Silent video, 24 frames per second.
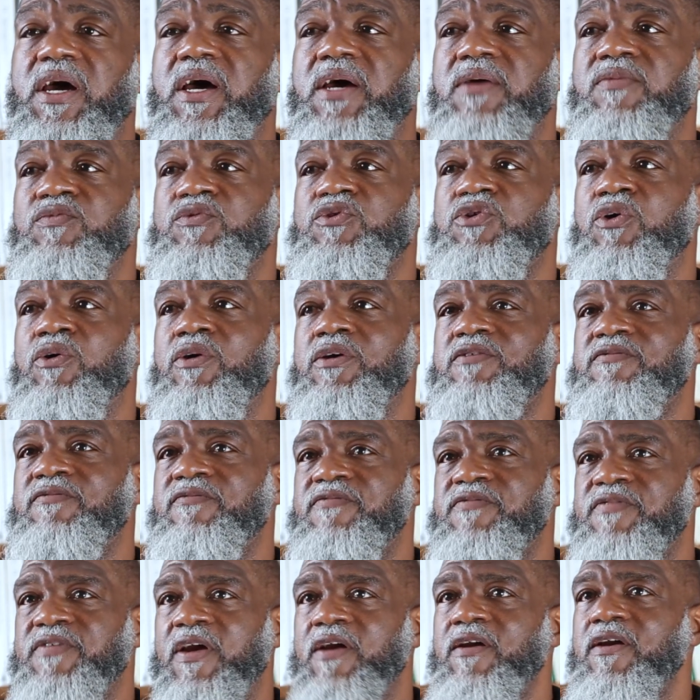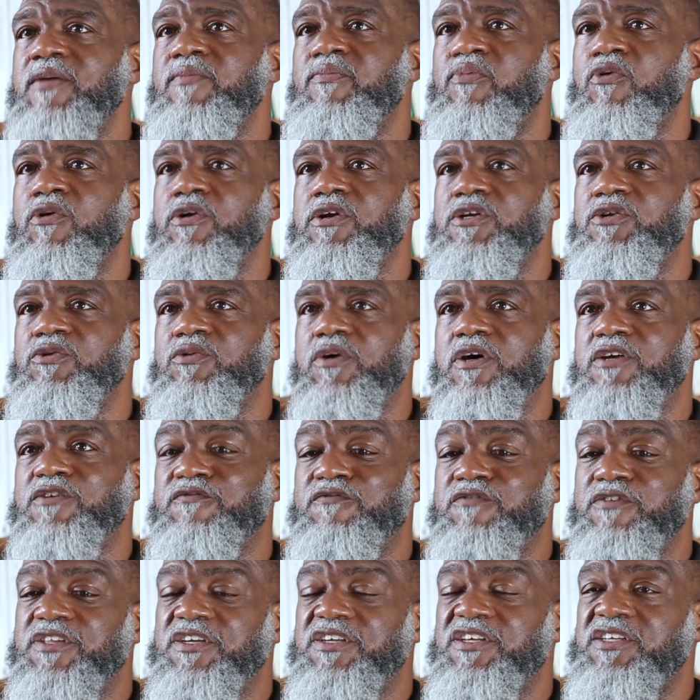So it's very important to us,
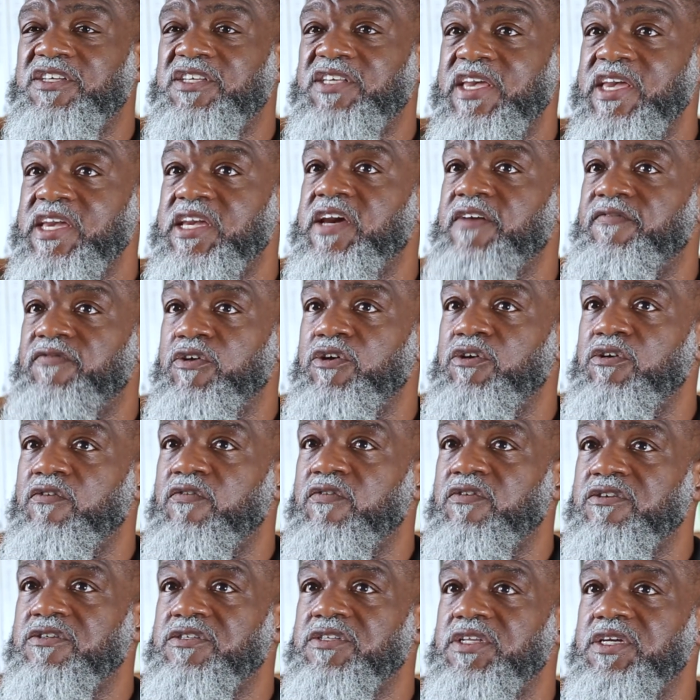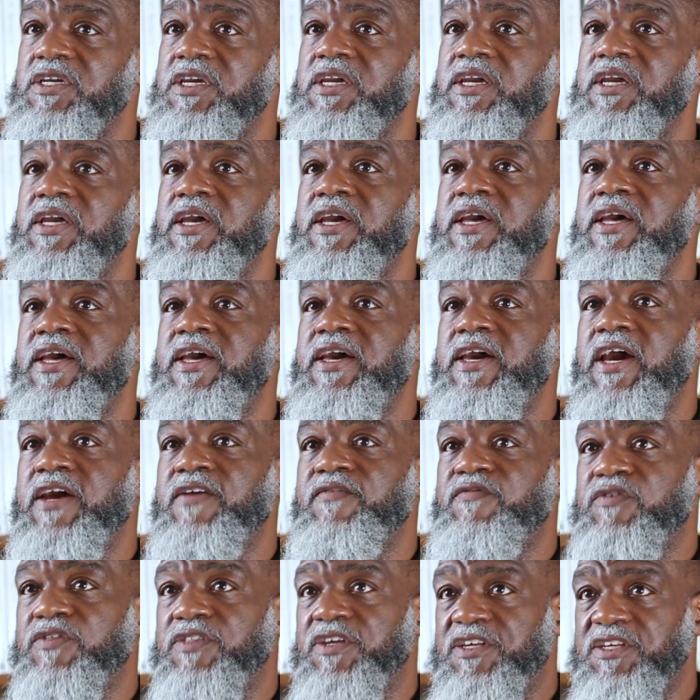for the sake of the university and
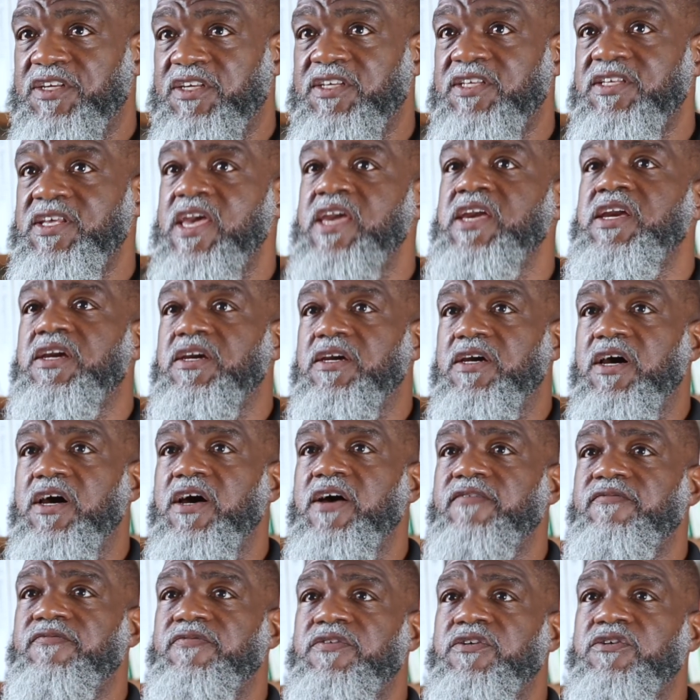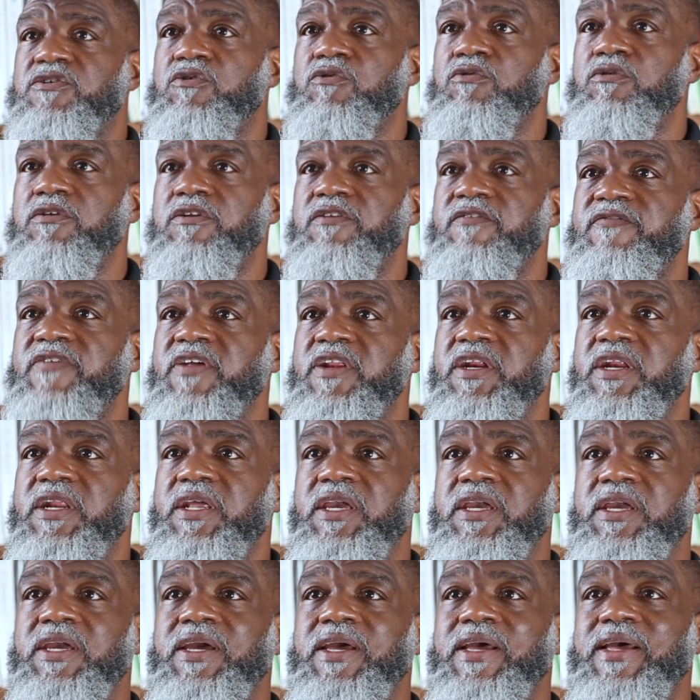for the sake of the School of Divinity,
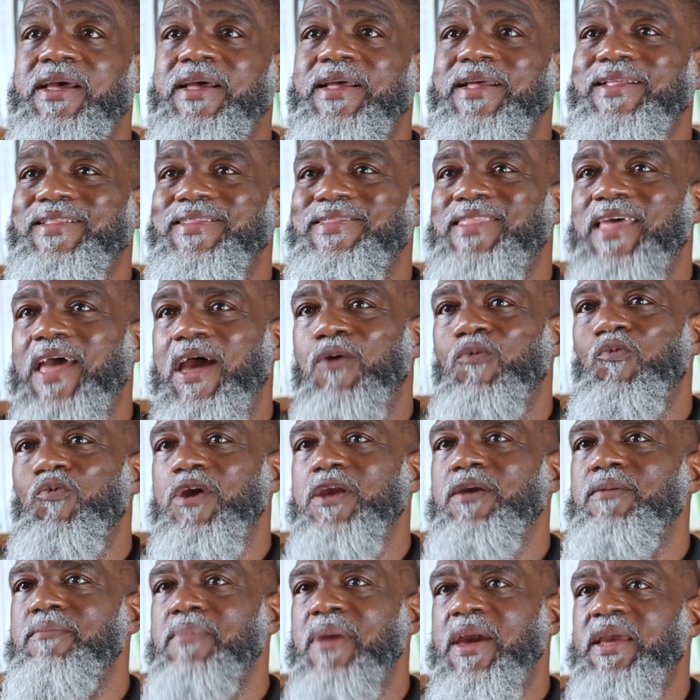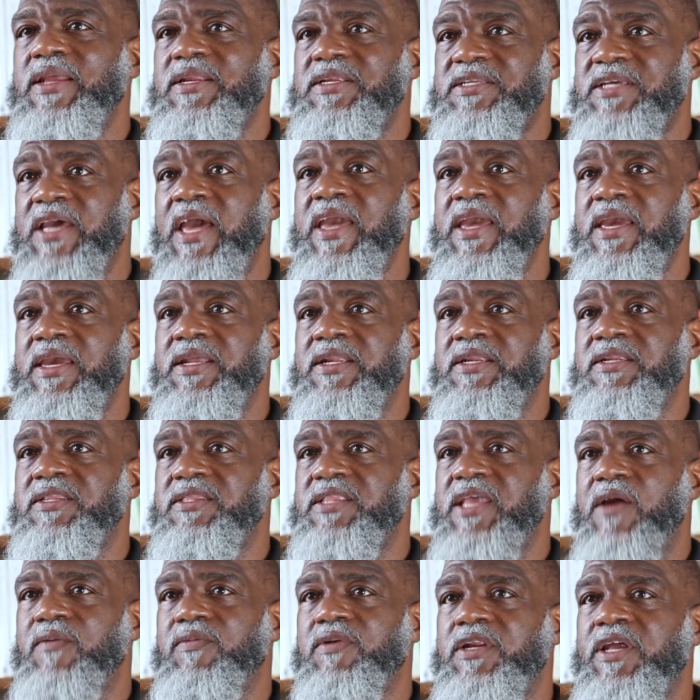that we maintain
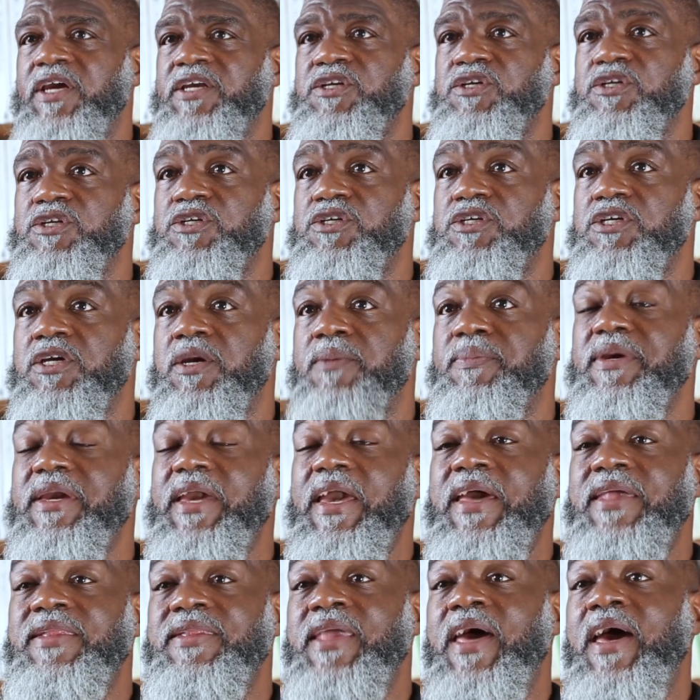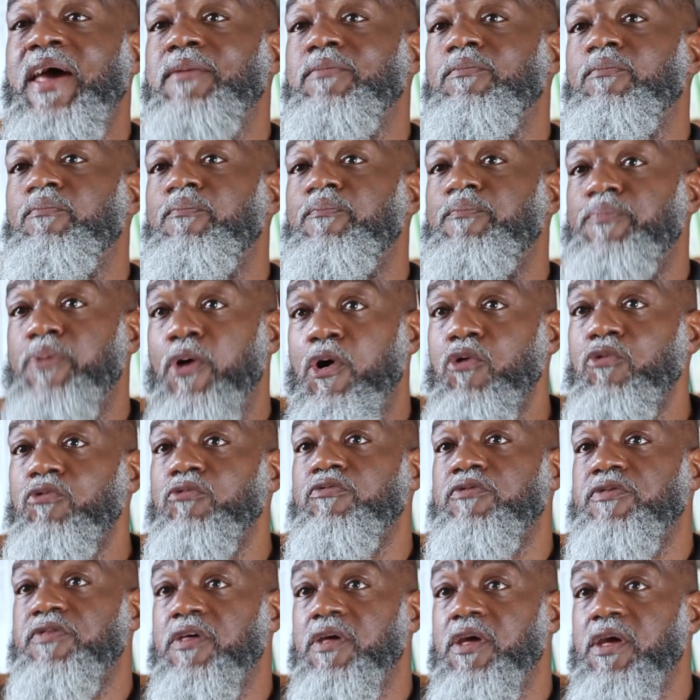that relationship and that
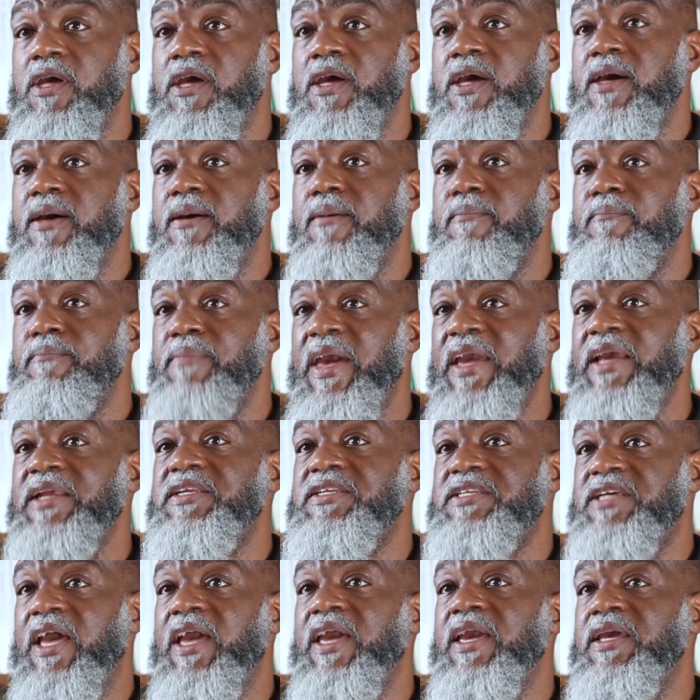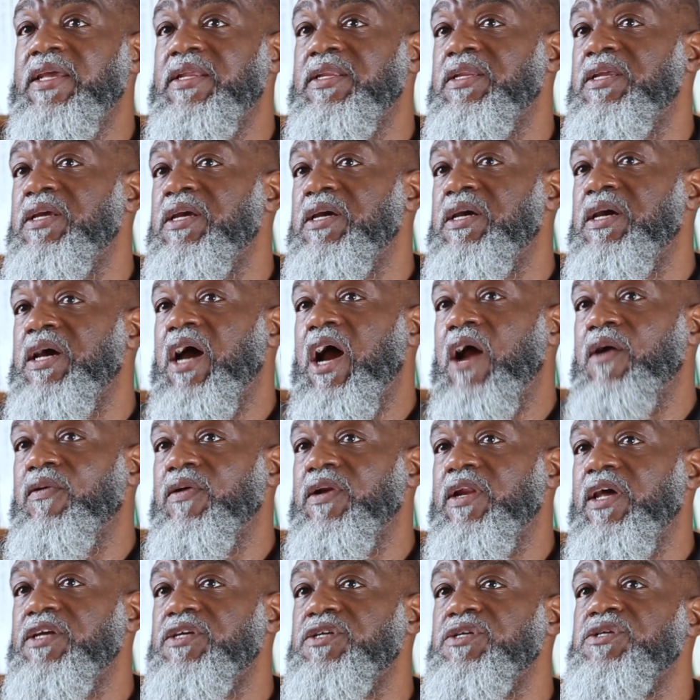both maintain our
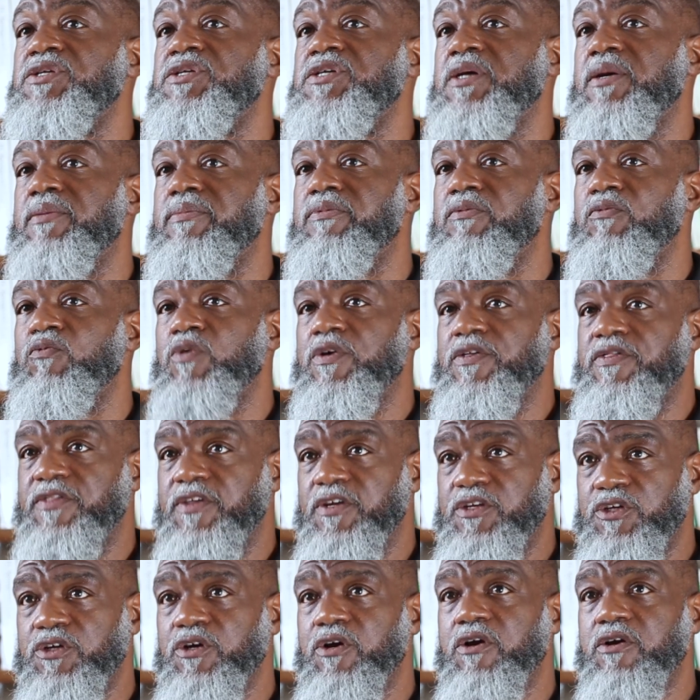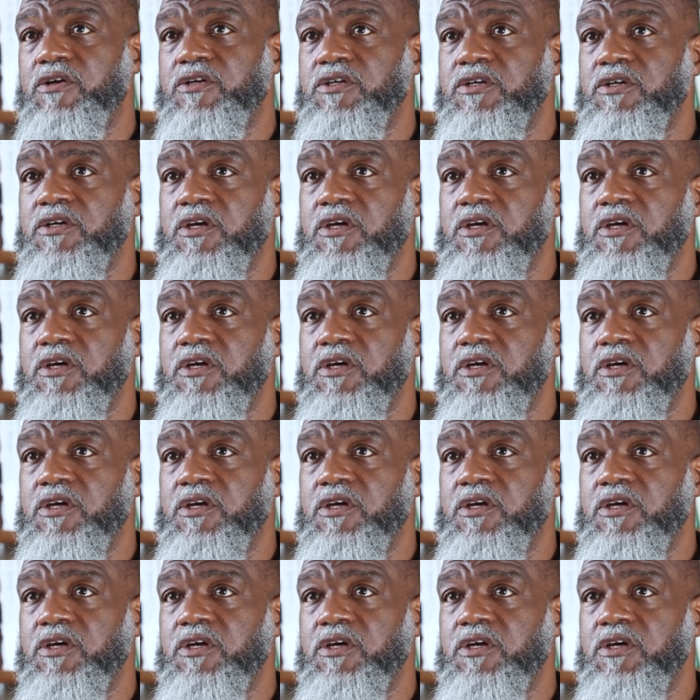relationship with the church.